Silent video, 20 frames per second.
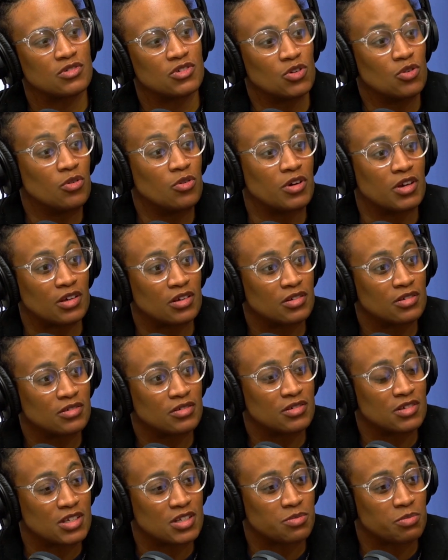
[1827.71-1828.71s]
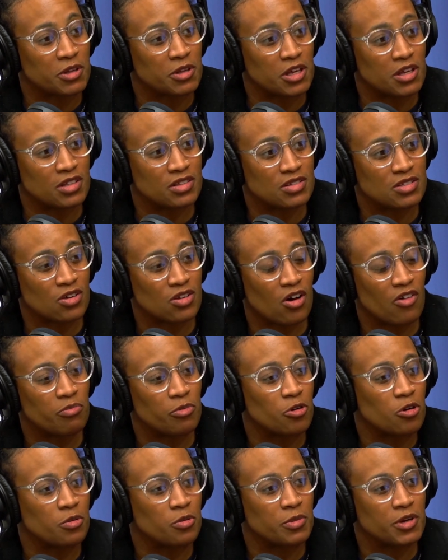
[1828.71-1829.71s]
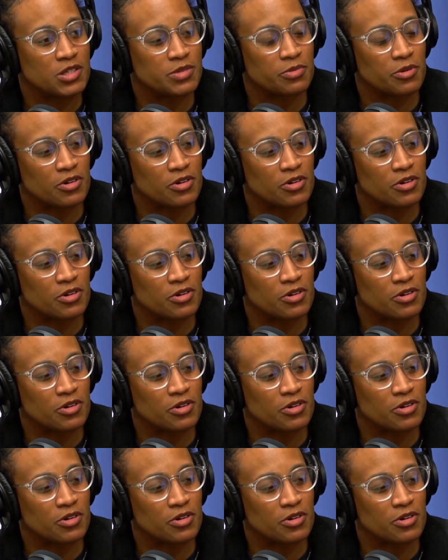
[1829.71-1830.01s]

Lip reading: doing. Is playing softball or baseball.